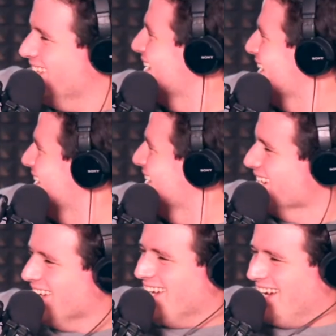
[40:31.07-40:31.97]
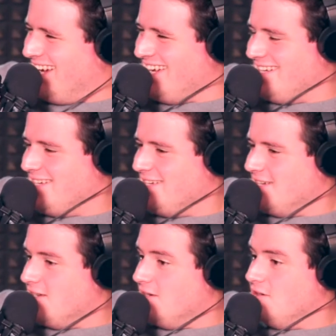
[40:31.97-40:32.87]
so you're not easing
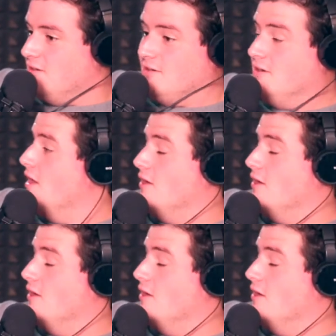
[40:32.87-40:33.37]
into the things like.